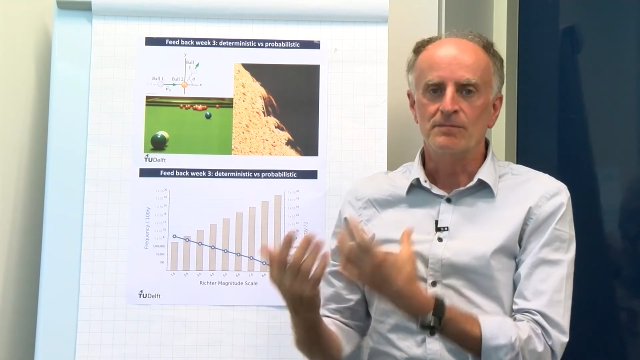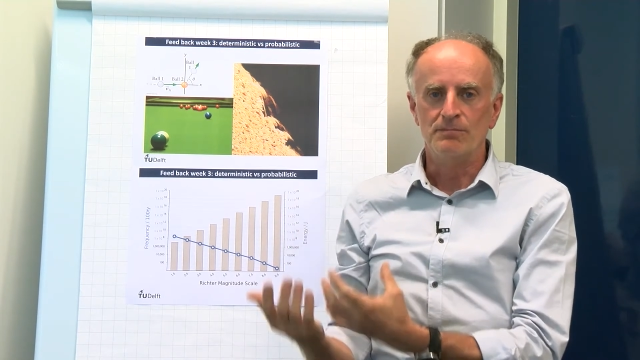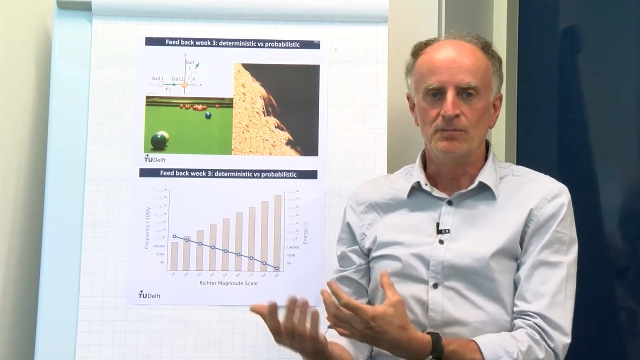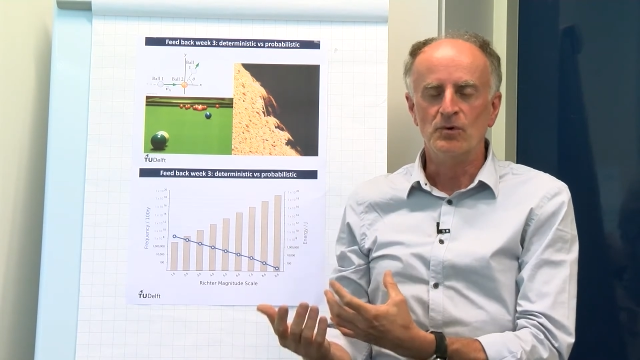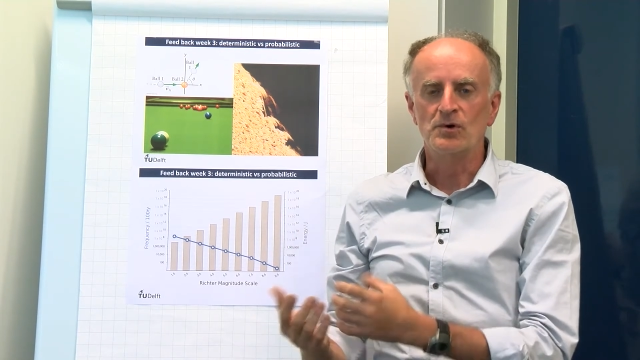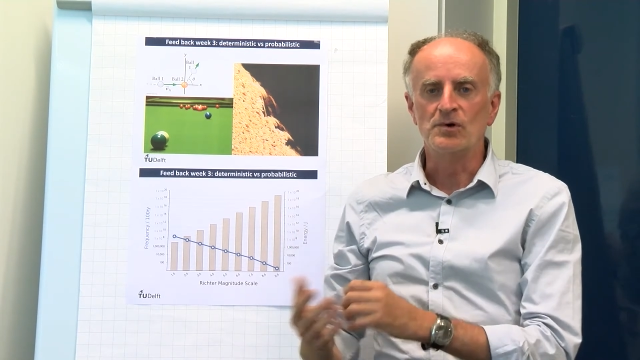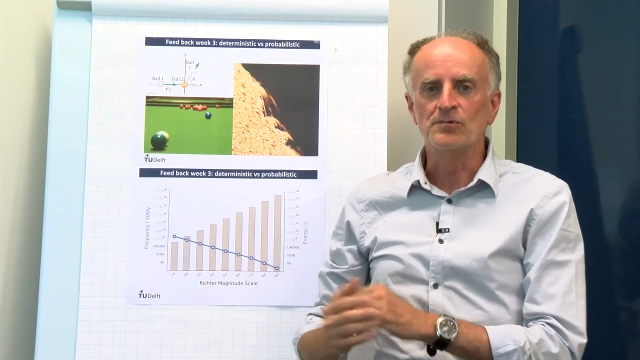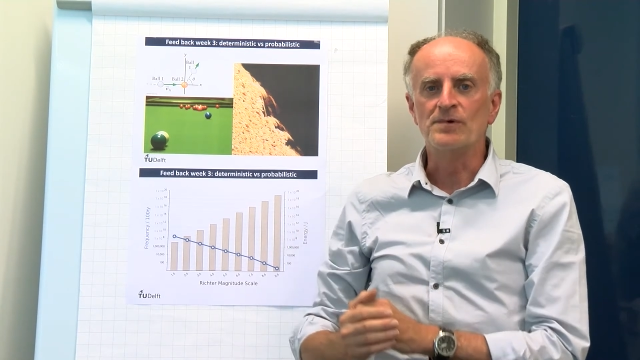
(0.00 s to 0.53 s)

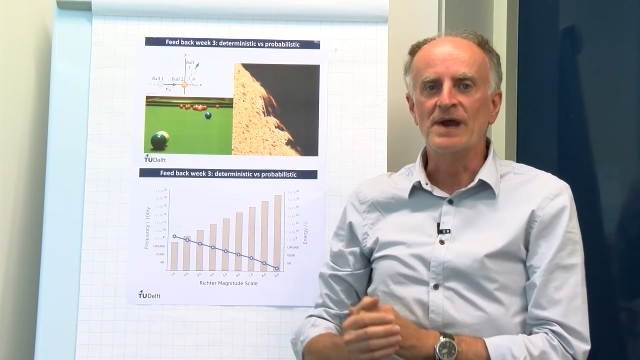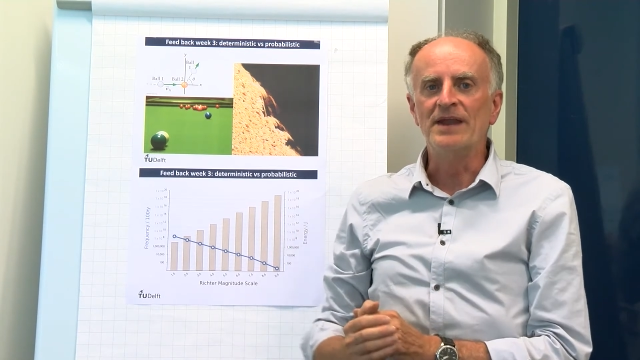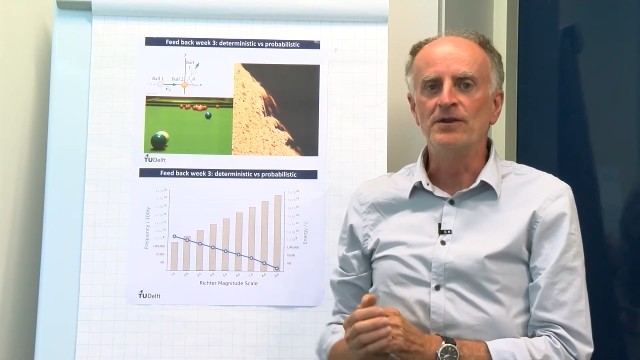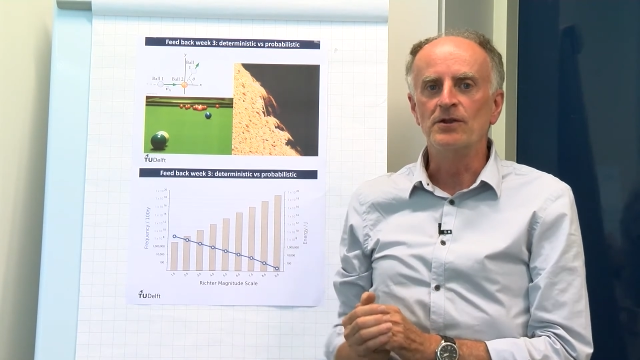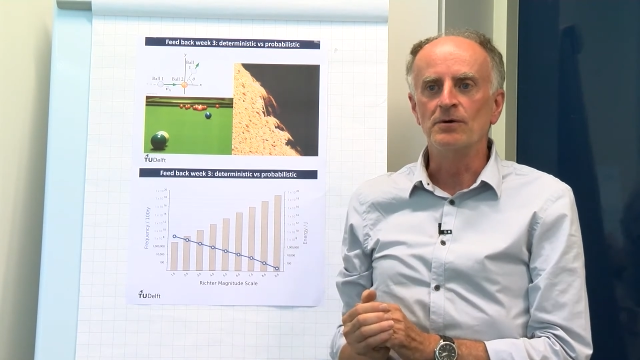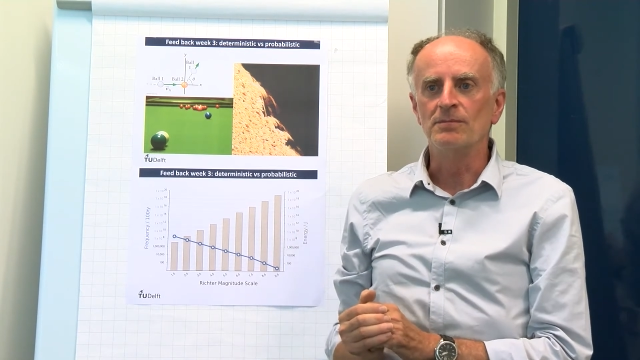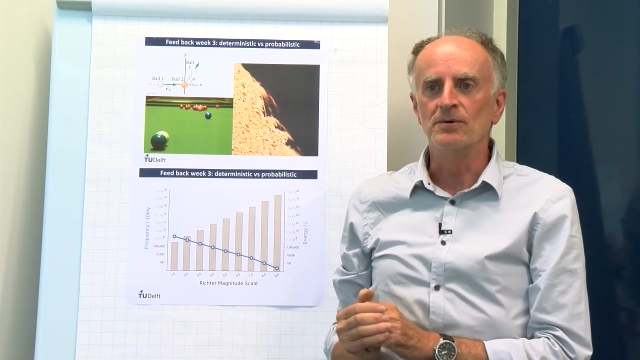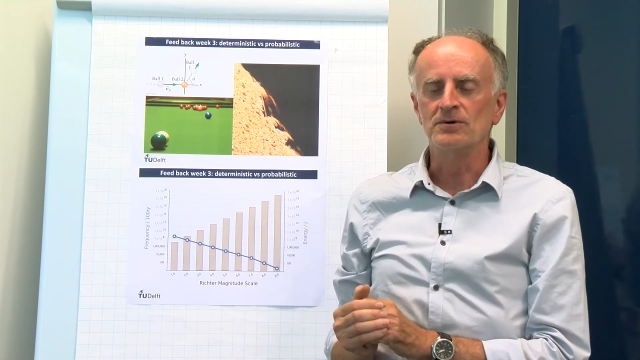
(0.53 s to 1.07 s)
more
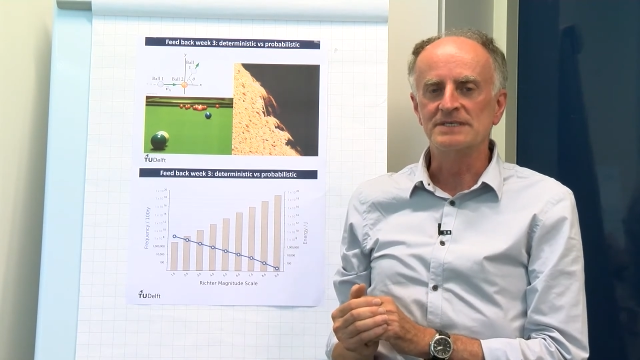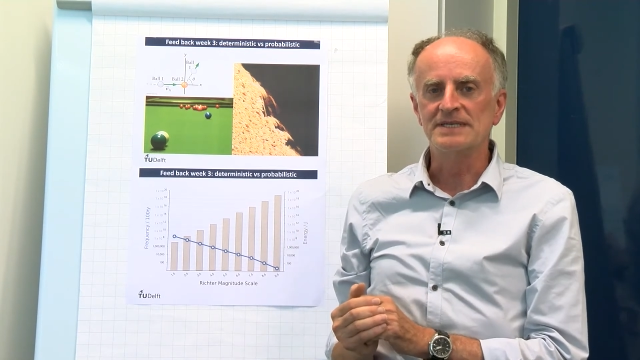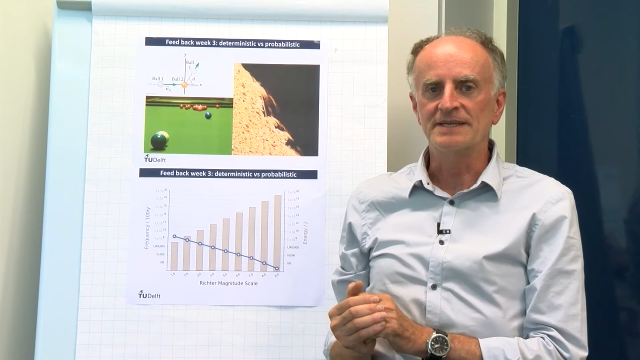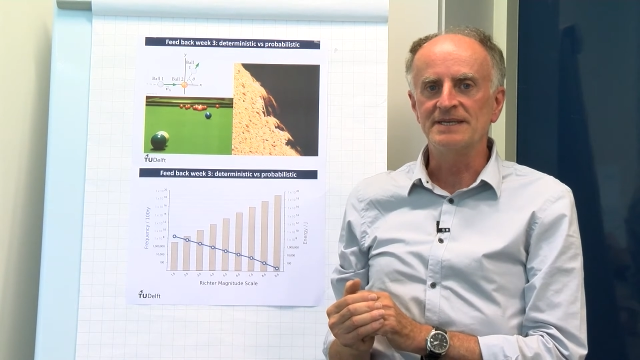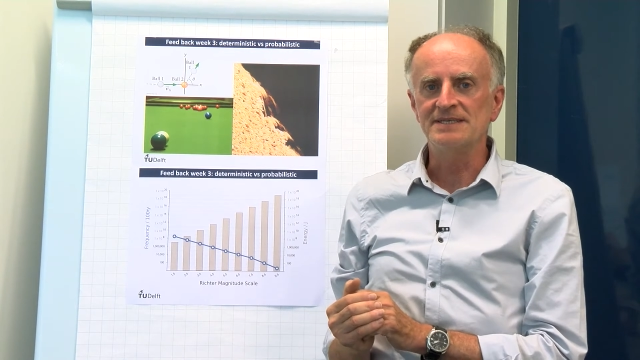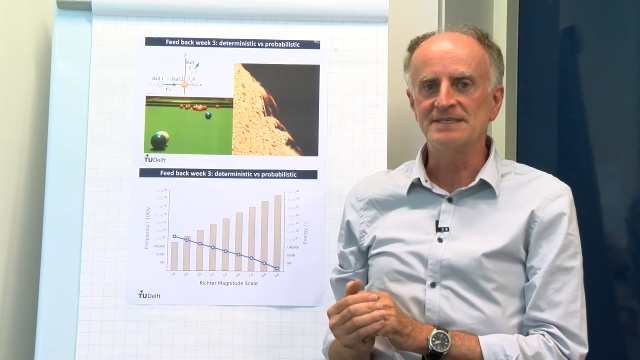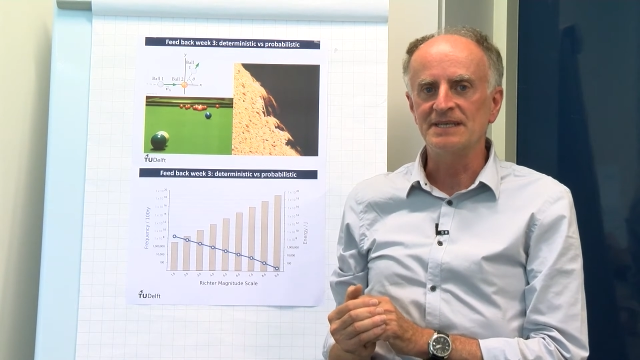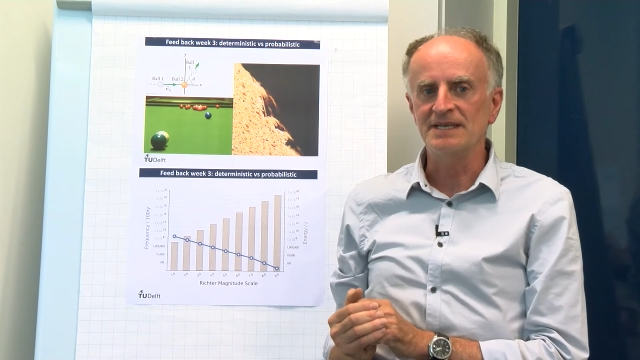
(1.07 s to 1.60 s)
random or
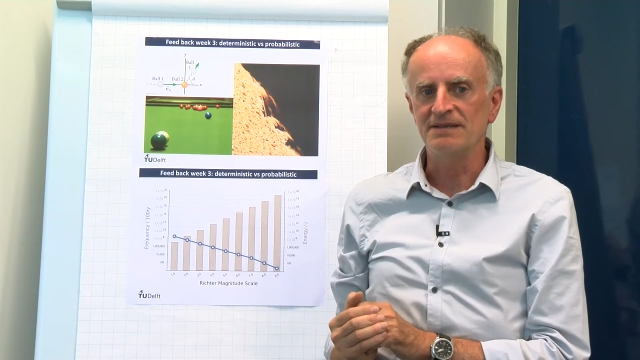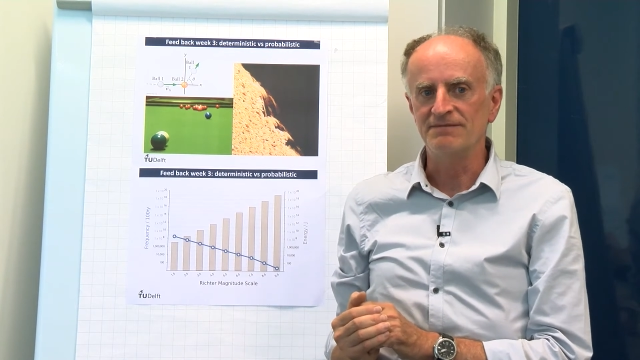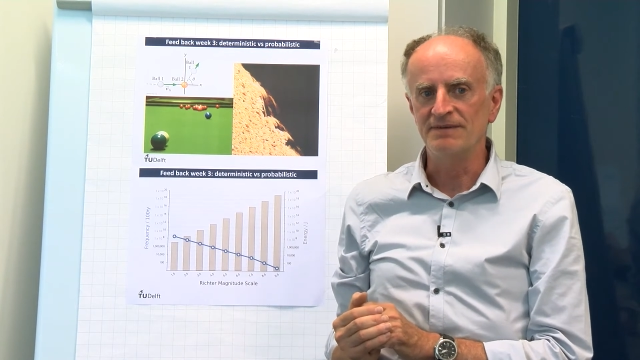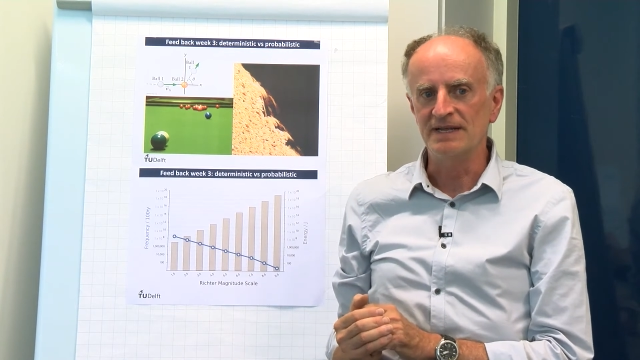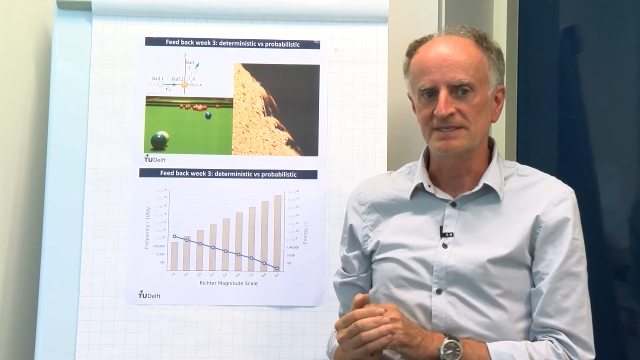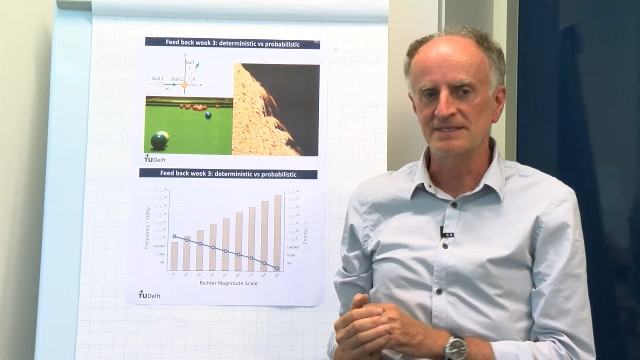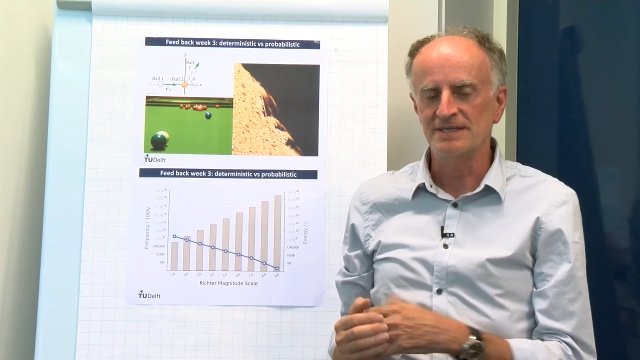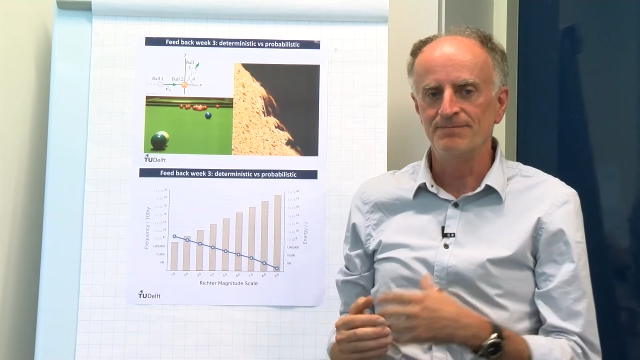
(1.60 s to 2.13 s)
statistic
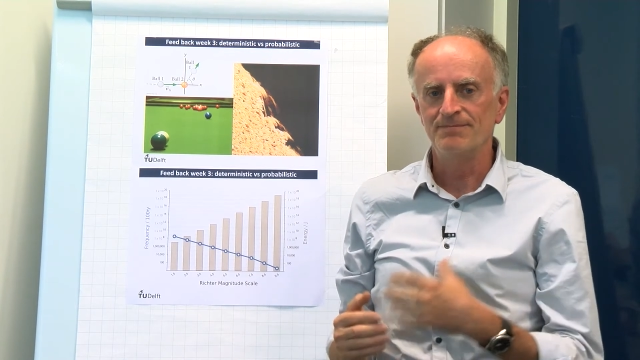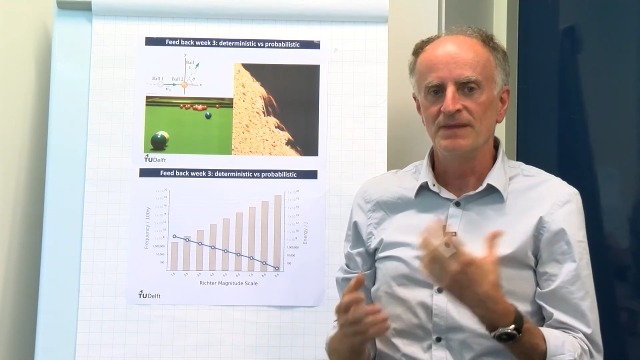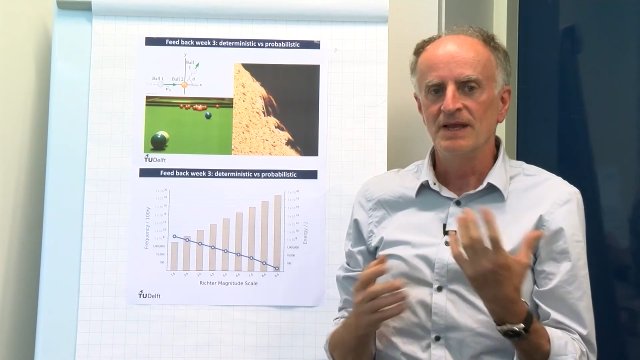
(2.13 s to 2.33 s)
events.